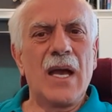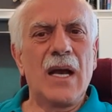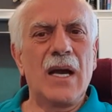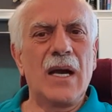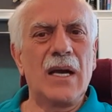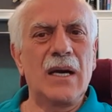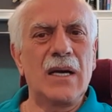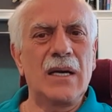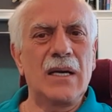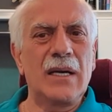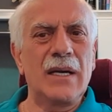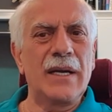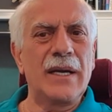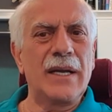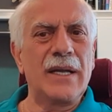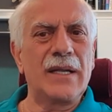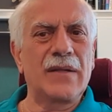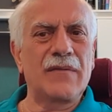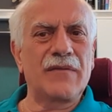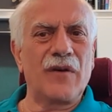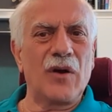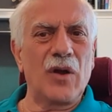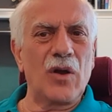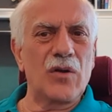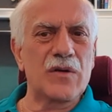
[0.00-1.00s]
It
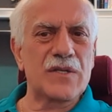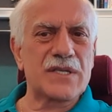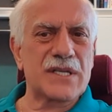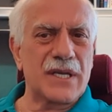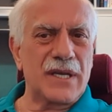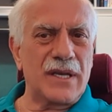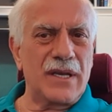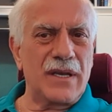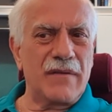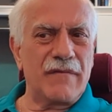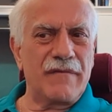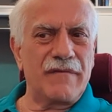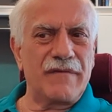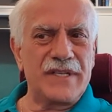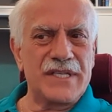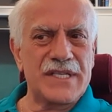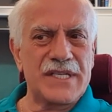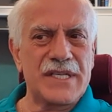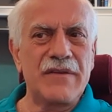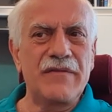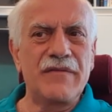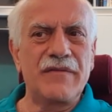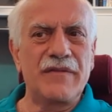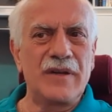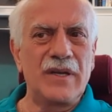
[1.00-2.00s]
follows the
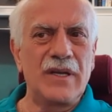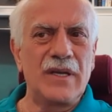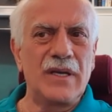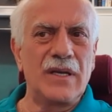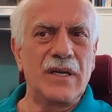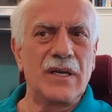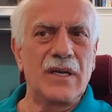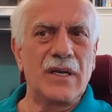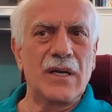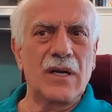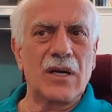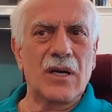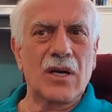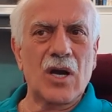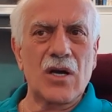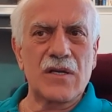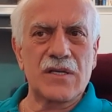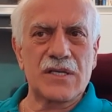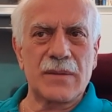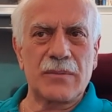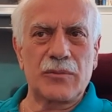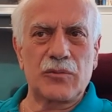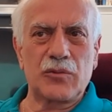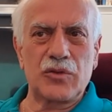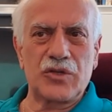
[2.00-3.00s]
VCV
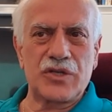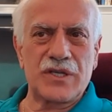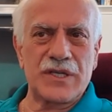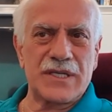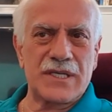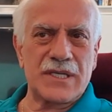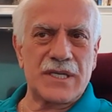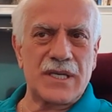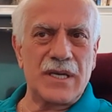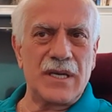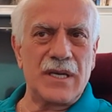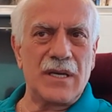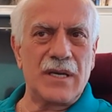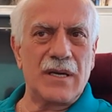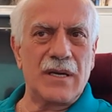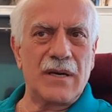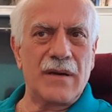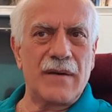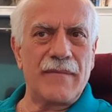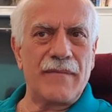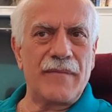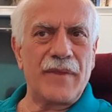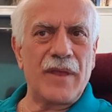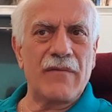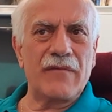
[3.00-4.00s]
concept, which is
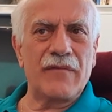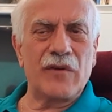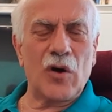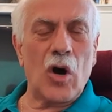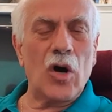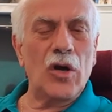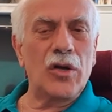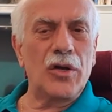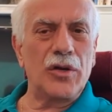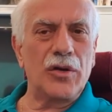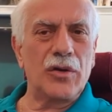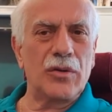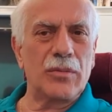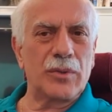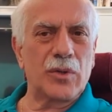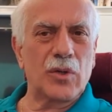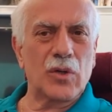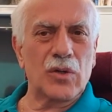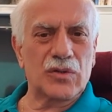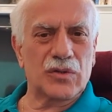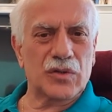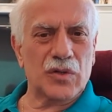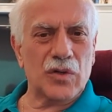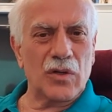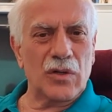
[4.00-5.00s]
the volume
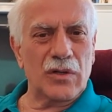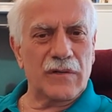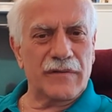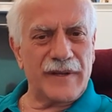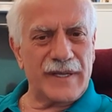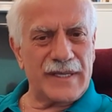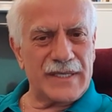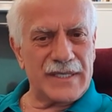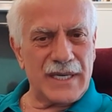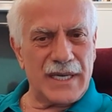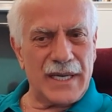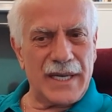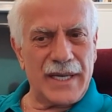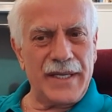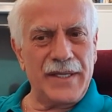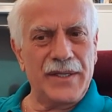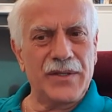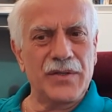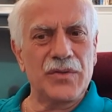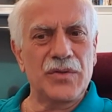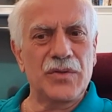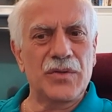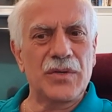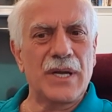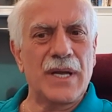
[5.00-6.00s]
controlled
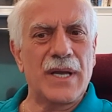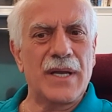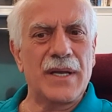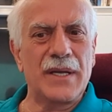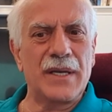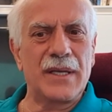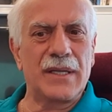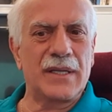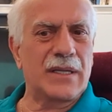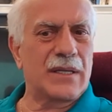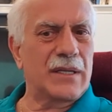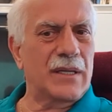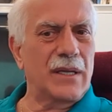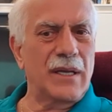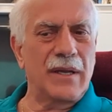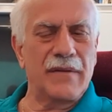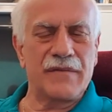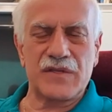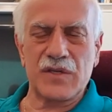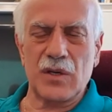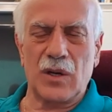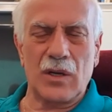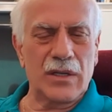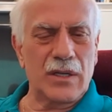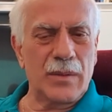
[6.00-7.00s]
ventilator, and it gives
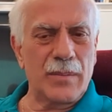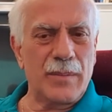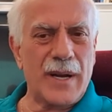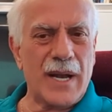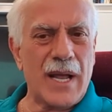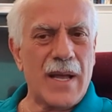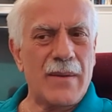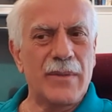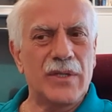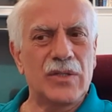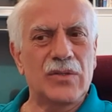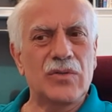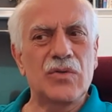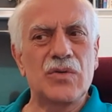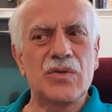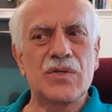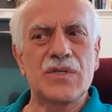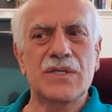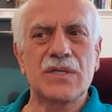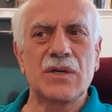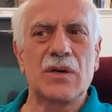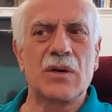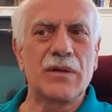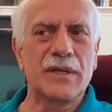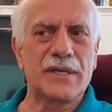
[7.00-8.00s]
all the
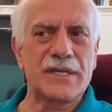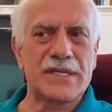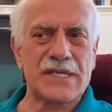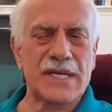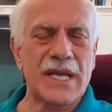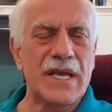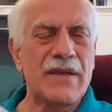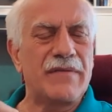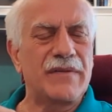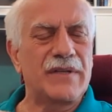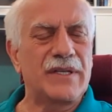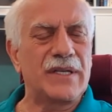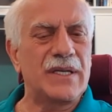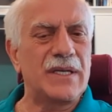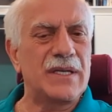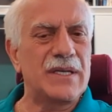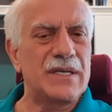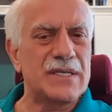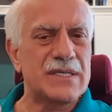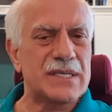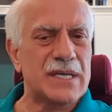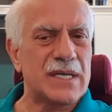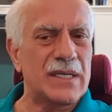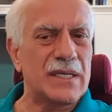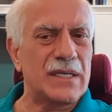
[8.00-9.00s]
parameters, all the
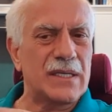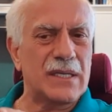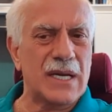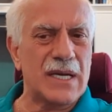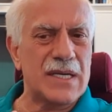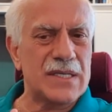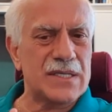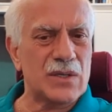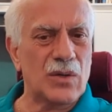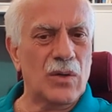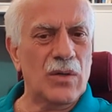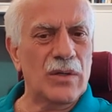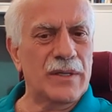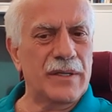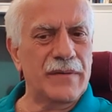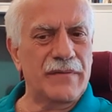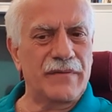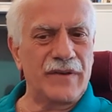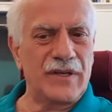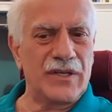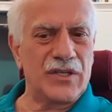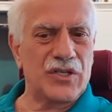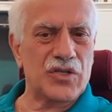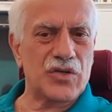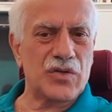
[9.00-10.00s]
safeties, and it has all the
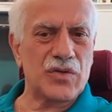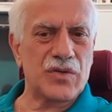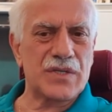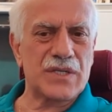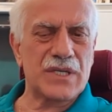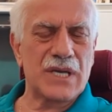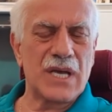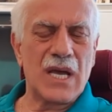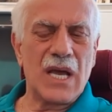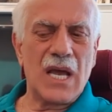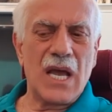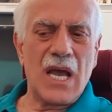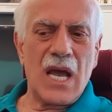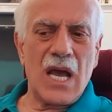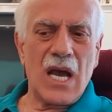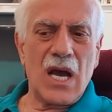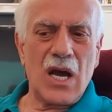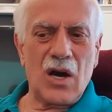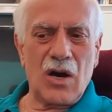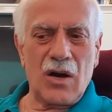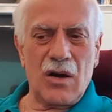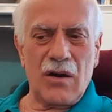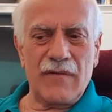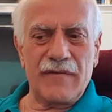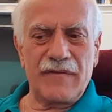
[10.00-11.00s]
features
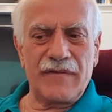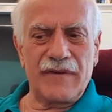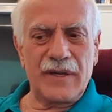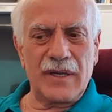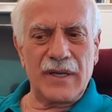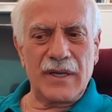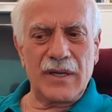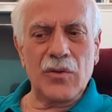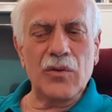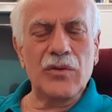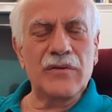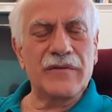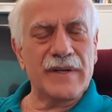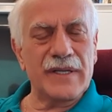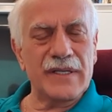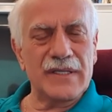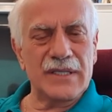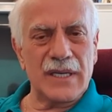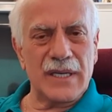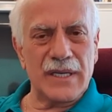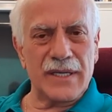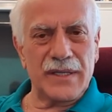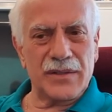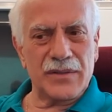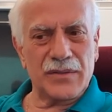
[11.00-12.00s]
of a good
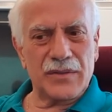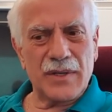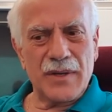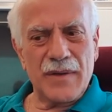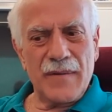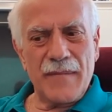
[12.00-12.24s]
ventilator.